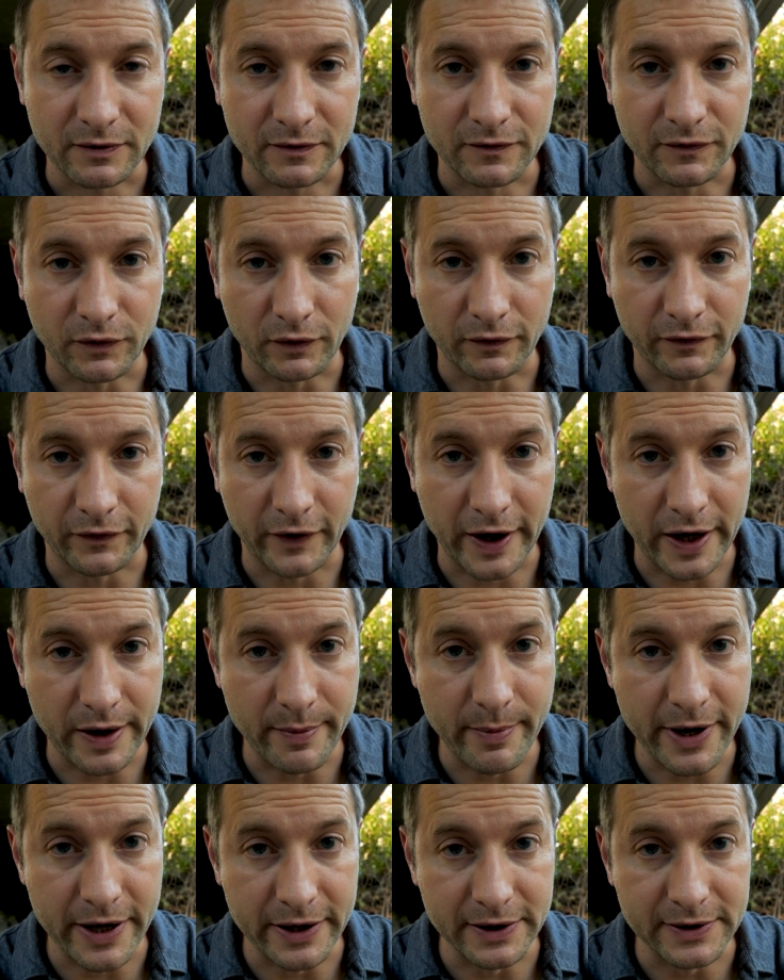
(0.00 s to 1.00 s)
for
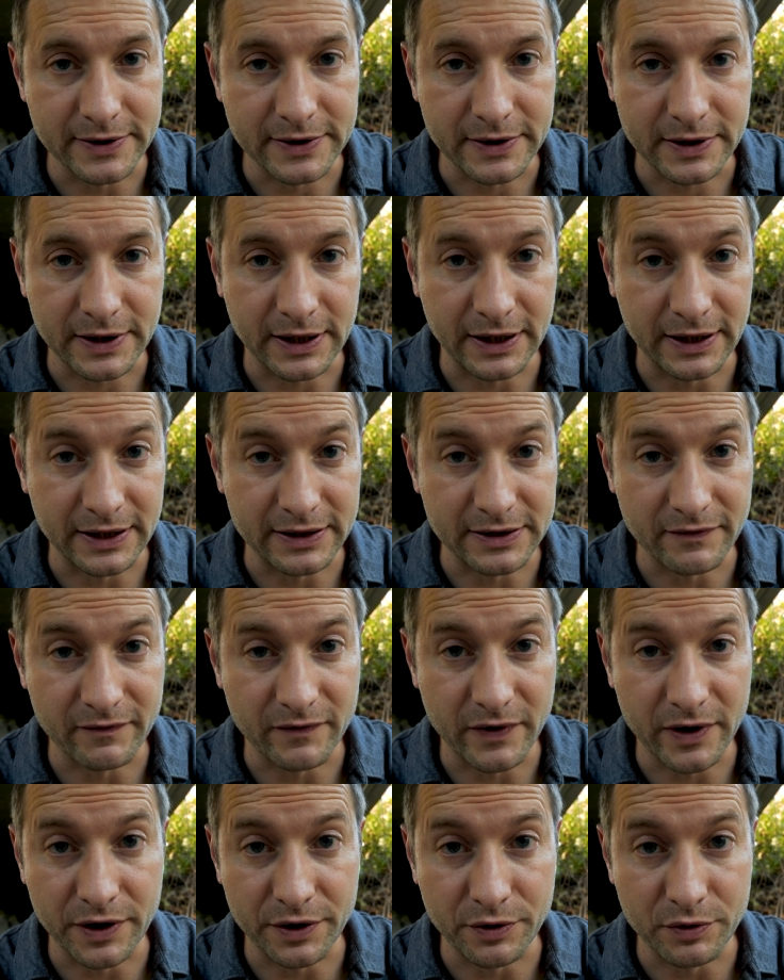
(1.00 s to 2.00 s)
Firebase, and it's
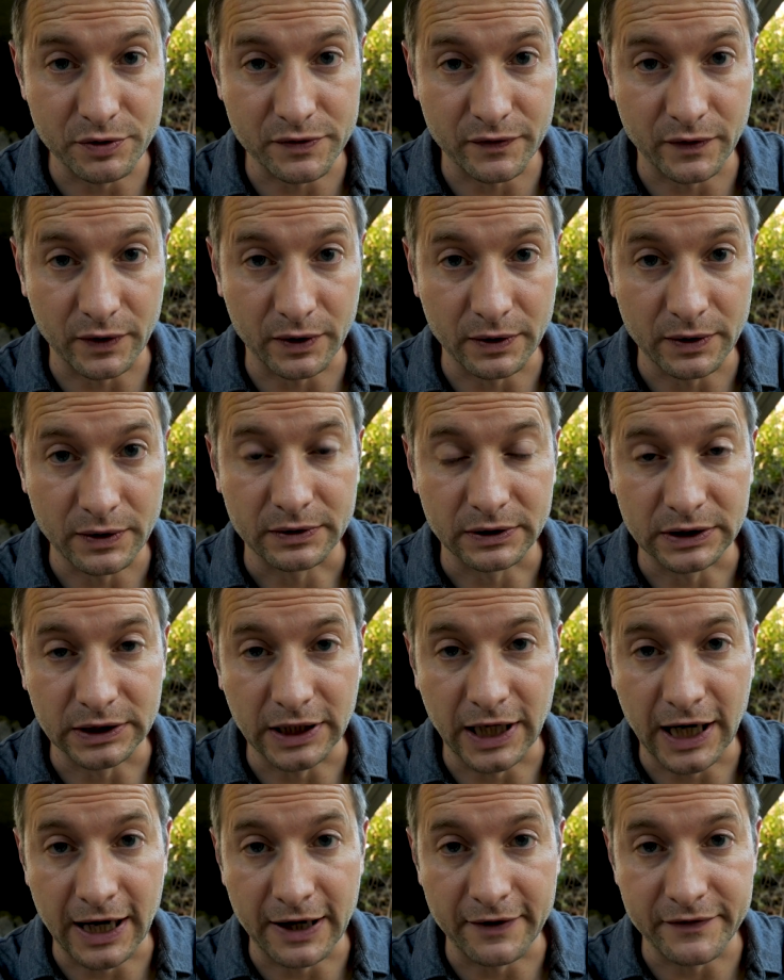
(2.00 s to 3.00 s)
very useful.
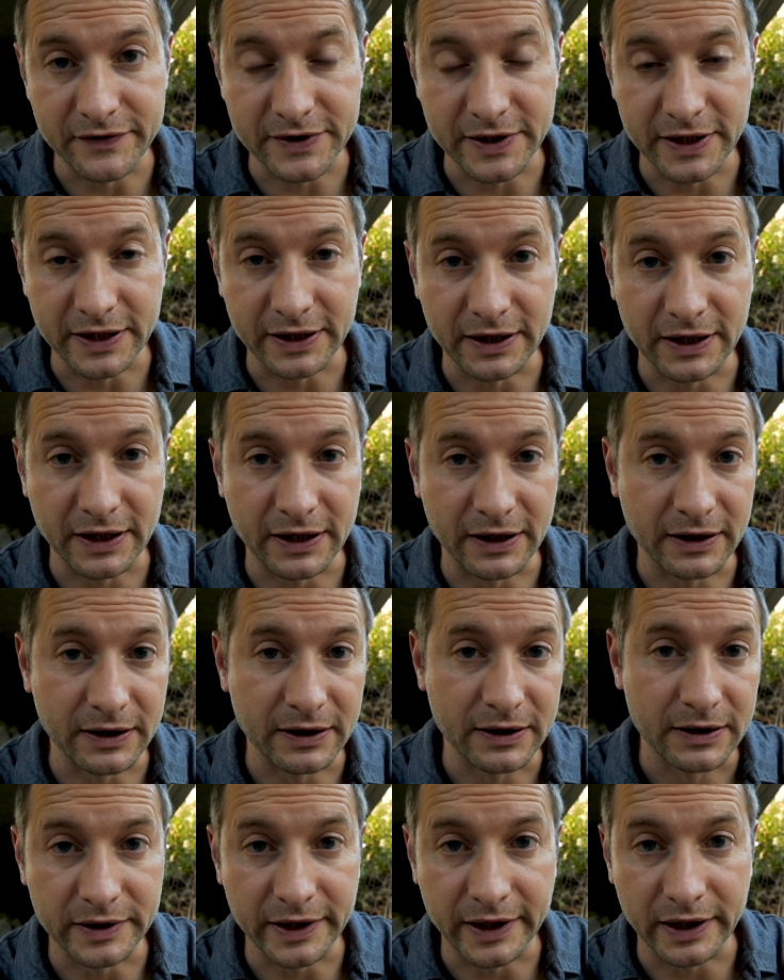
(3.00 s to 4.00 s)
Live syncing,
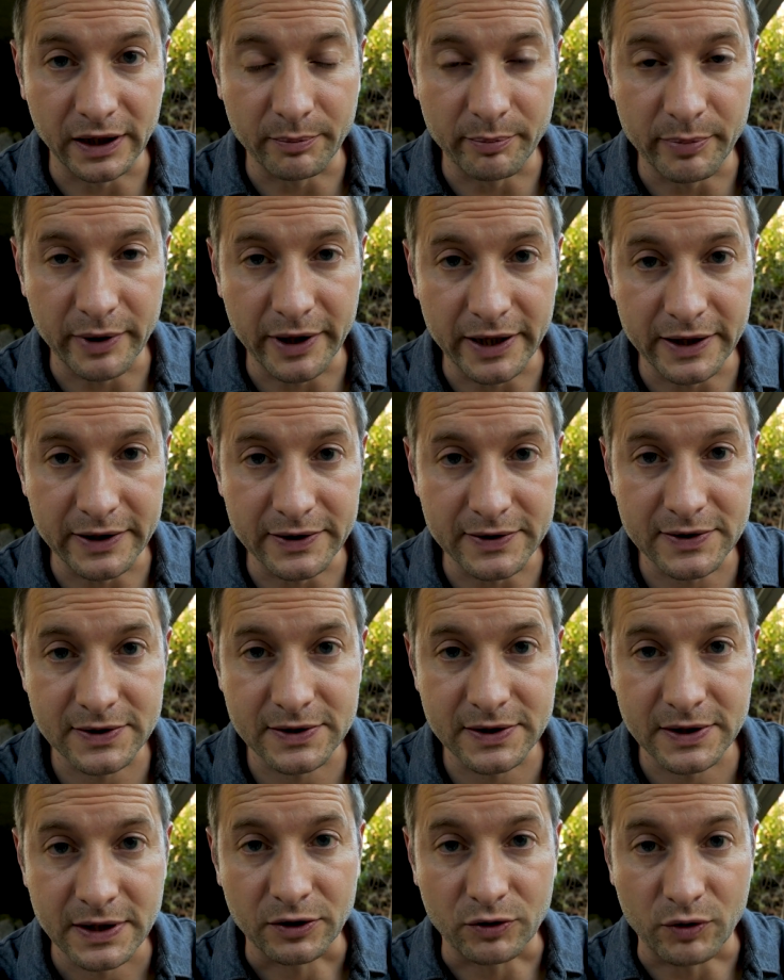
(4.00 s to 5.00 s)

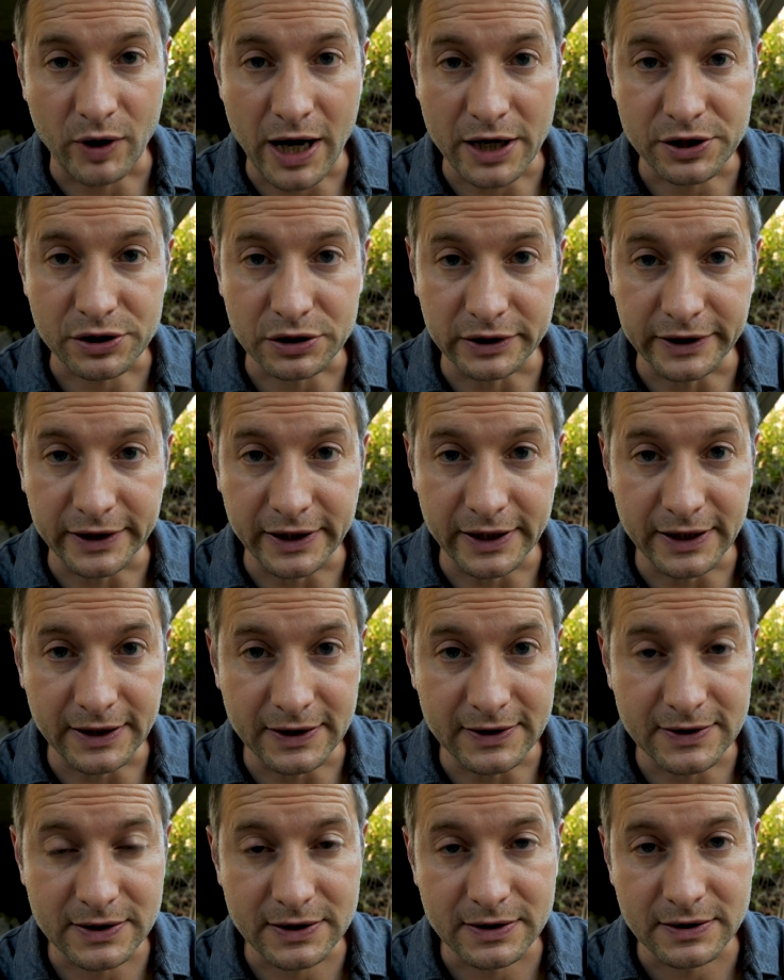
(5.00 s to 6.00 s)
database,
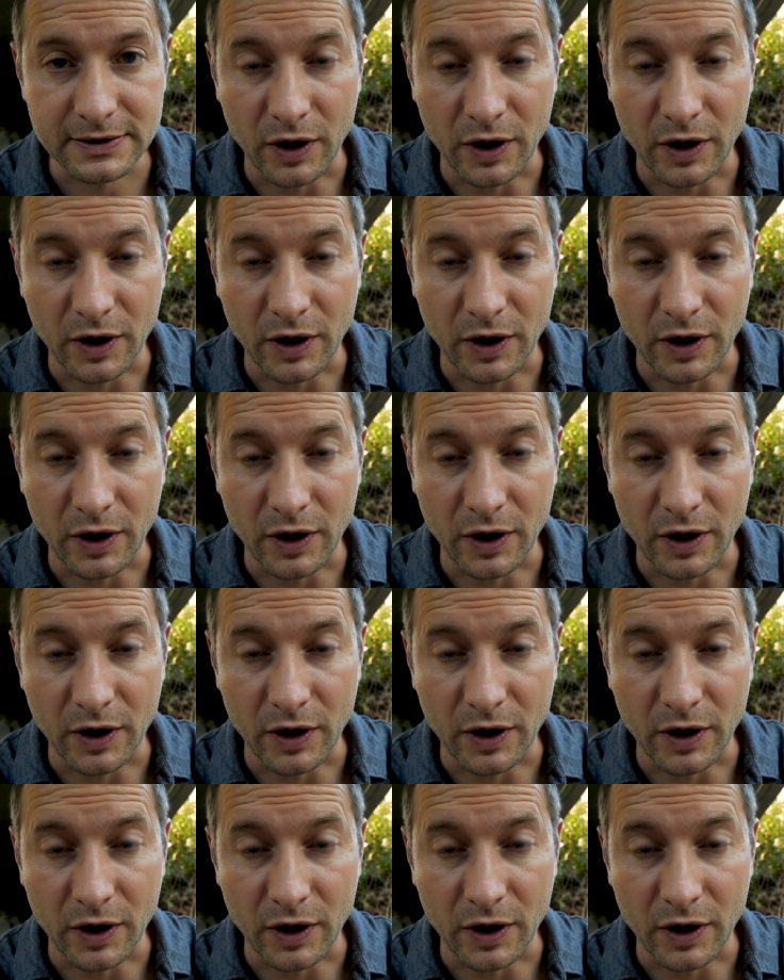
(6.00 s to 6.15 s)
Crashlytics,